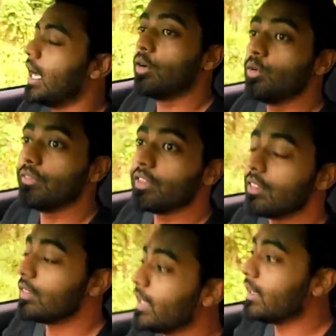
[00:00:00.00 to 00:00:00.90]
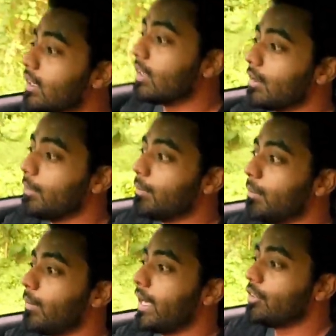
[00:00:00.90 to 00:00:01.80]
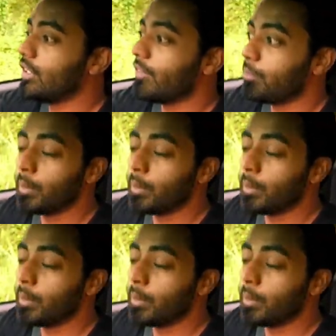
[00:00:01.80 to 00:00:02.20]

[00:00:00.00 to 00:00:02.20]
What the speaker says: I don't even think I actually have